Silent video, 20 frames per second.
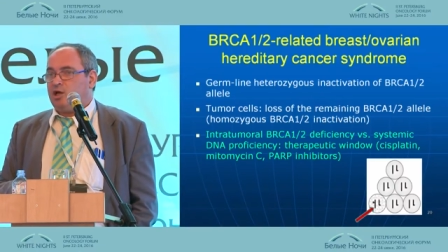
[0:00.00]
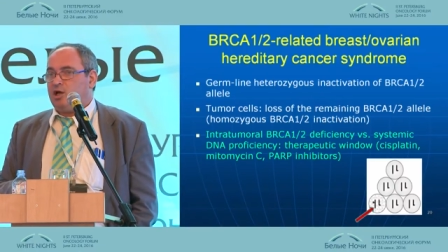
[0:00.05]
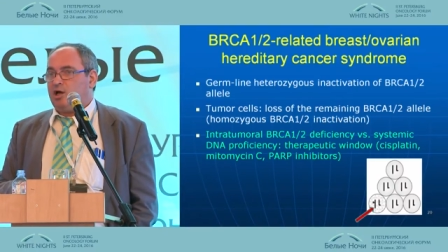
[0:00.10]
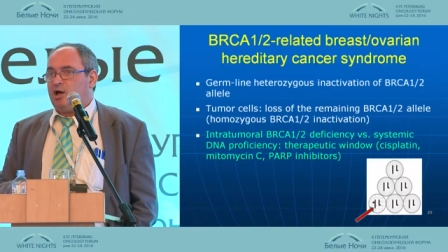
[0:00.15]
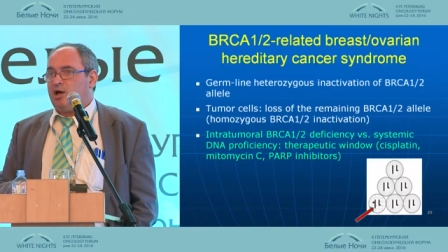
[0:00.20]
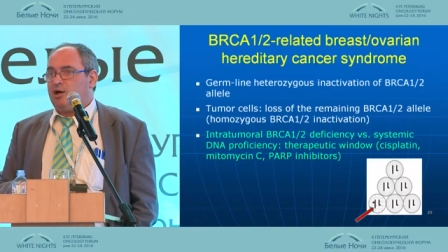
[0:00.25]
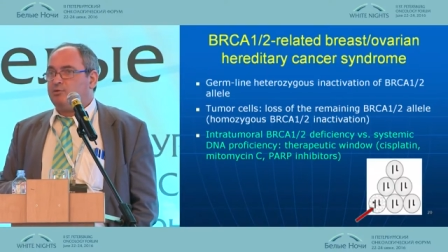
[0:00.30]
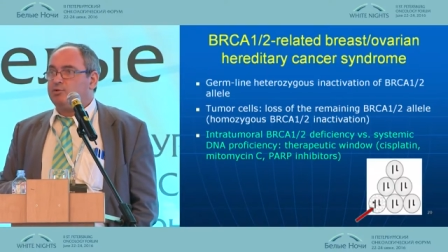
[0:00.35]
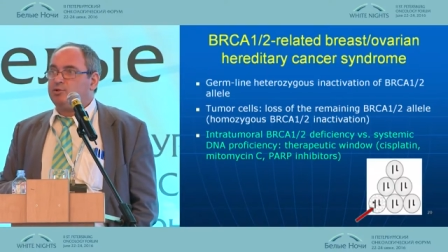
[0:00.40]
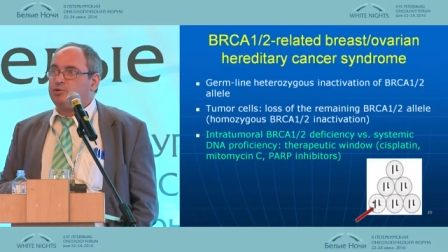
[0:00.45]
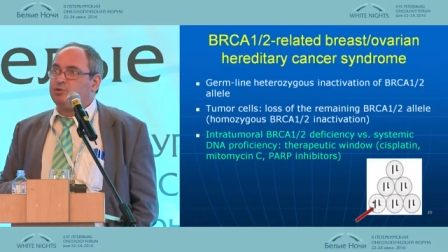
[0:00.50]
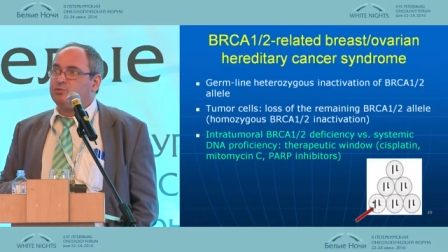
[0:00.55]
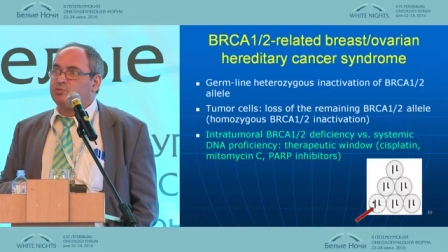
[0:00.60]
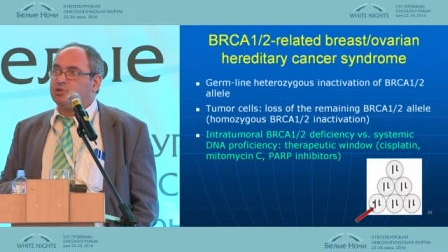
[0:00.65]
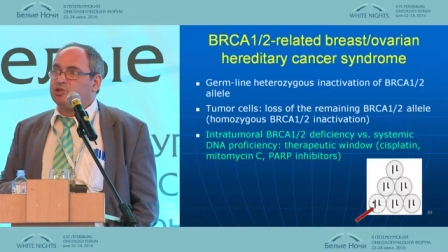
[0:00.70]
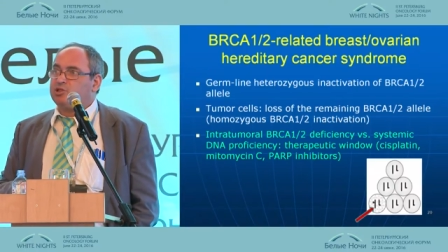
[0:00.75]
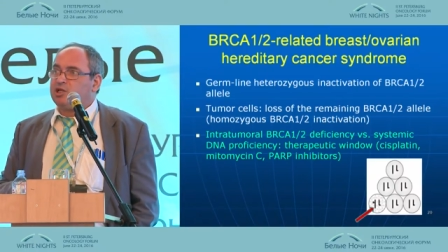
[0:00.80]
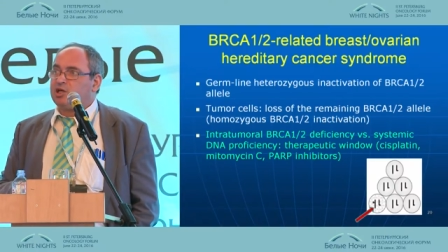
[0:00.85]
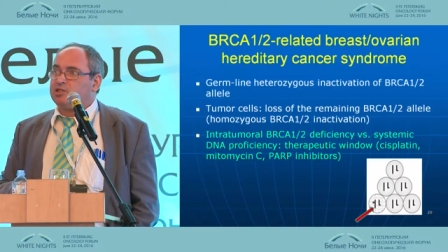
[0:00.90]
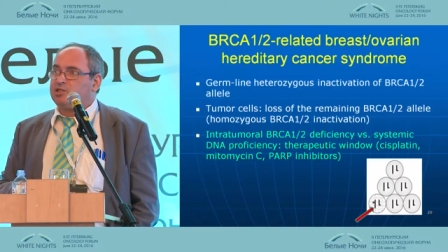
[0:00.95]
How
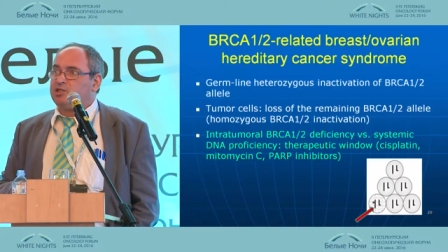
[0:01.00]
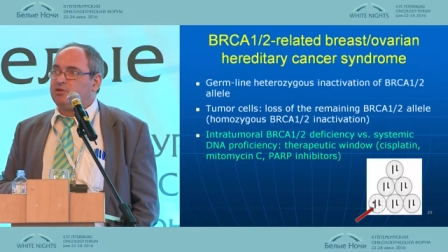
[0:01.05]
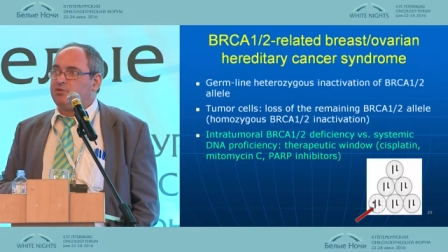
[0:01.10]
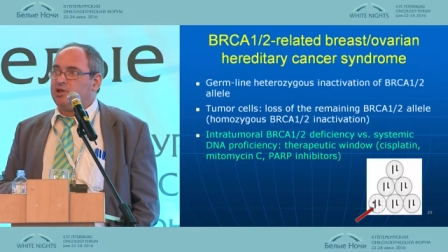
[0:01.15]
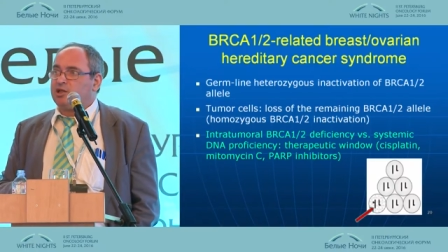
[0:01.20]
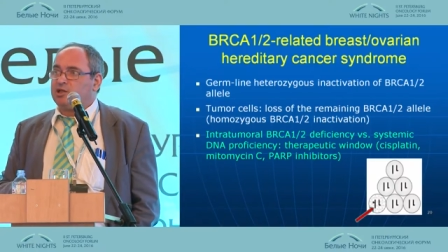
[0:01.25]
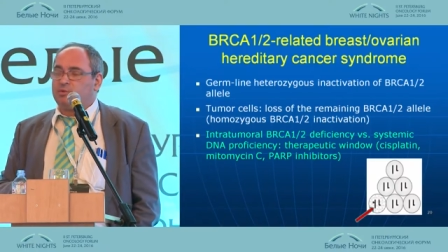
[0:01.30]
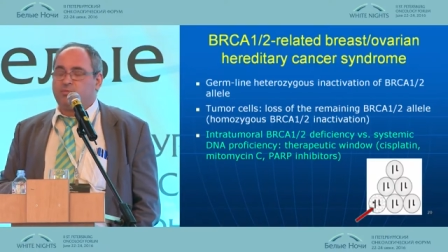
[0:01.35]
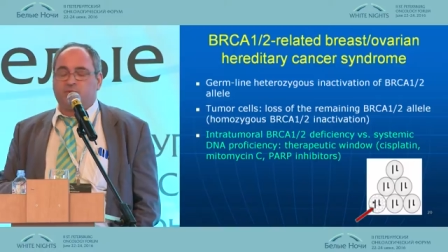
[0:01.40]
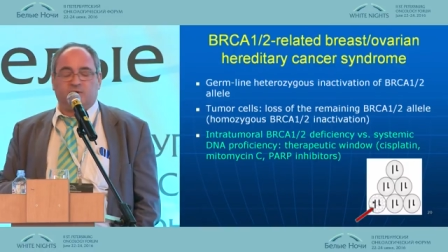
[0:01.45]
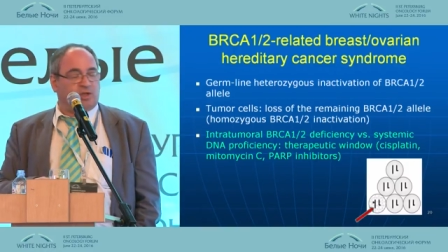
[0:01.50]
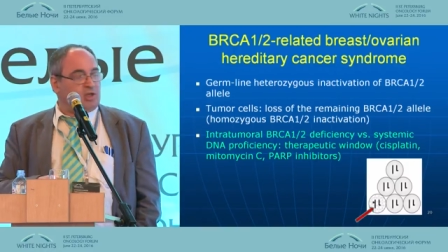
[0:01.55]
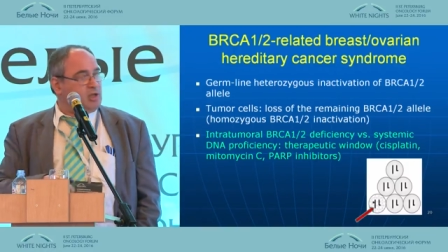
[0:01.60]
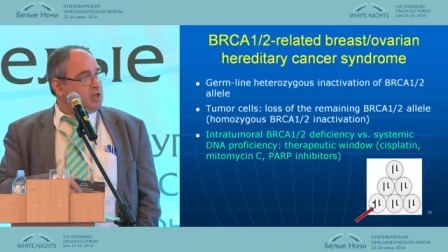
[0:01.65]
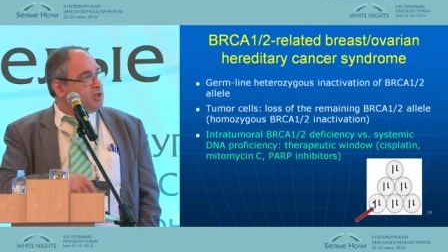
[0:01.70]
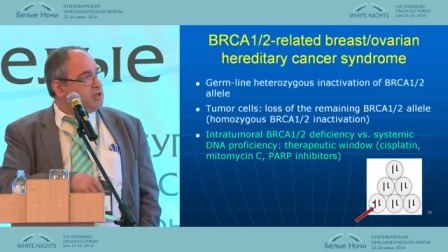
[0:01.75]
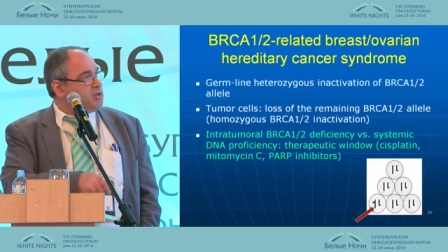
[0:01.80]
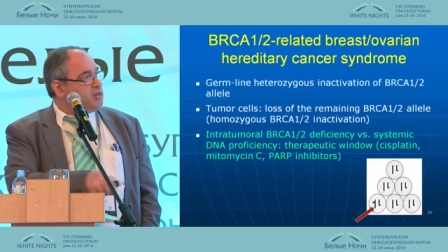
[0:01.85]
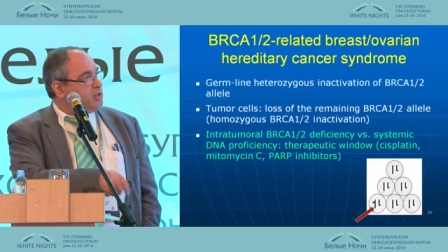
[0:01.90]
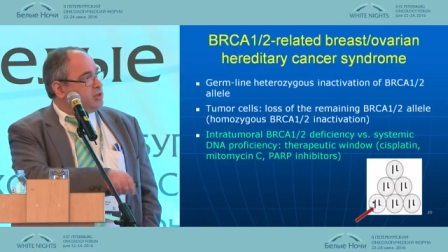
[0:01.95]
tumor does develop?
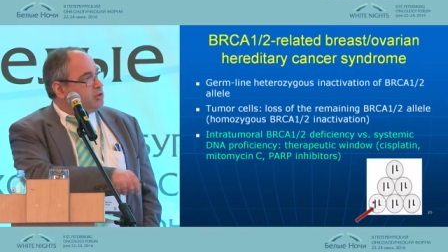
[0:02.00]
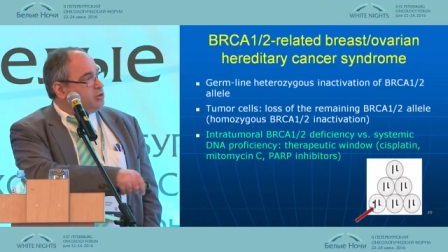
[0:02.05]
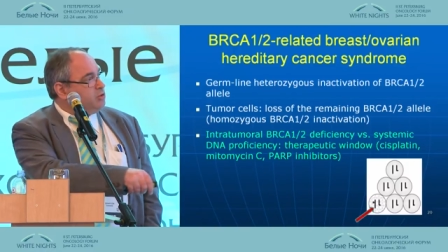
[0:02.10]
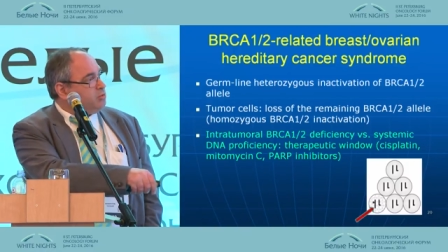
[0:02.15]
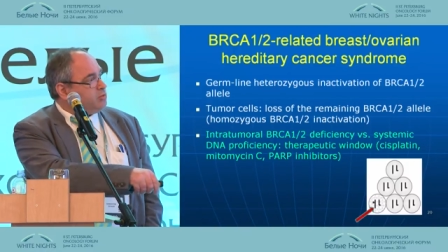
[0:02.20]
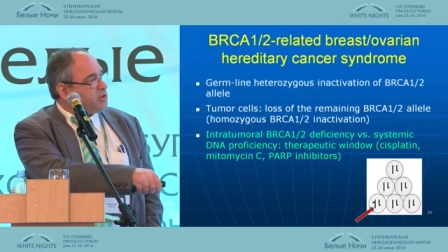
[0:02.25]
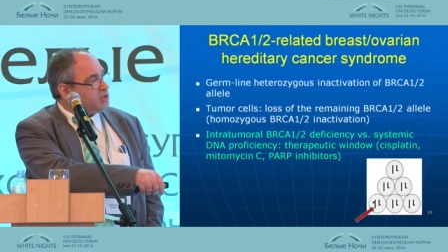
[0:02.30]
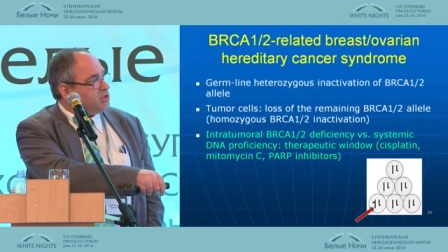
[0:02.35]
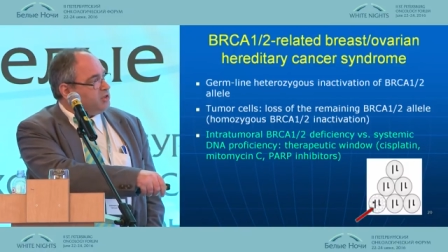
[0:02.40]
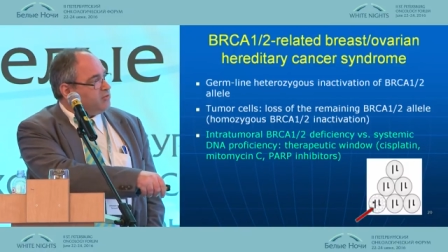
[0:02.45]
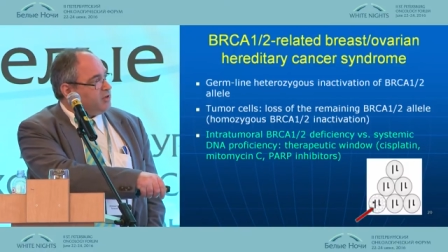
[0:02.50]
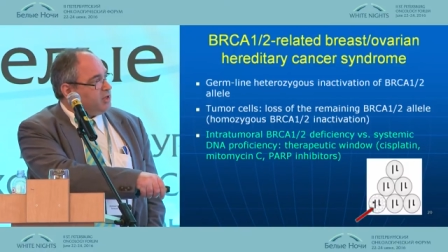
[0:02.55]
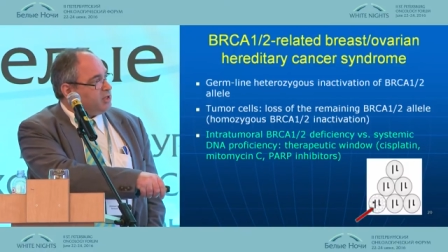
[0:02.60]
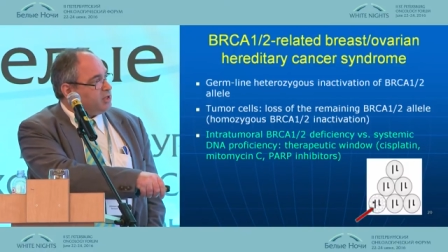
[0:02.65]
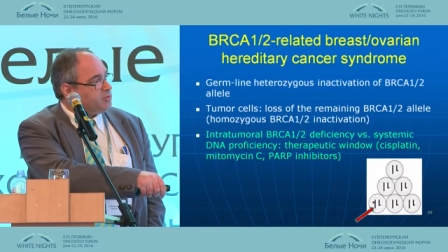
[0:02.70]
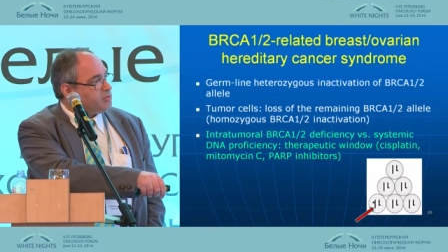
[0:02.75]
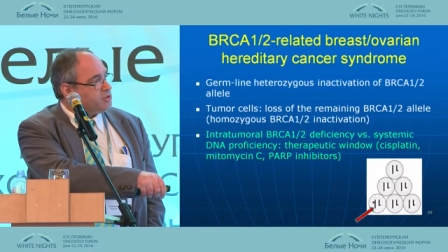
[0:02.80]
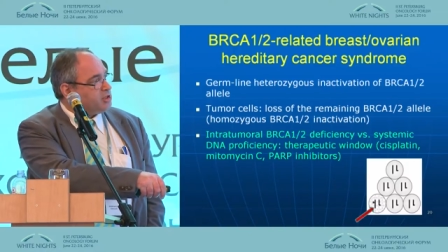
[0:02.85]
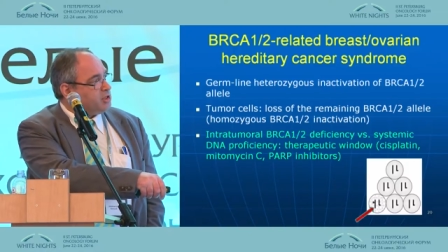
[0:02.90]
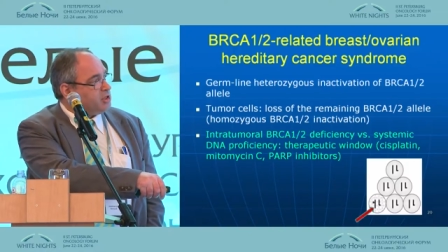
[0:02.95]
The tumor
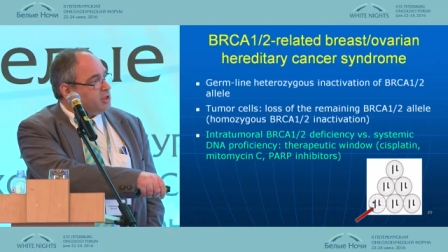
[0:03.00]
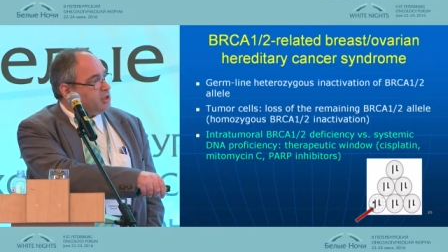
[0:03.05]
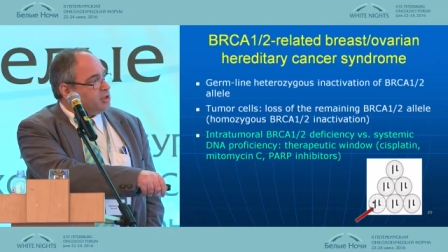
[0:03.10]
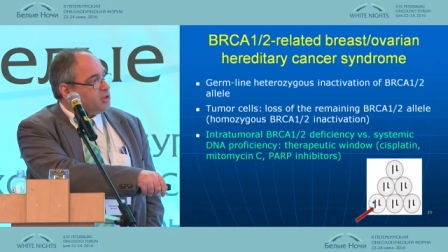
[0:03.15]
develops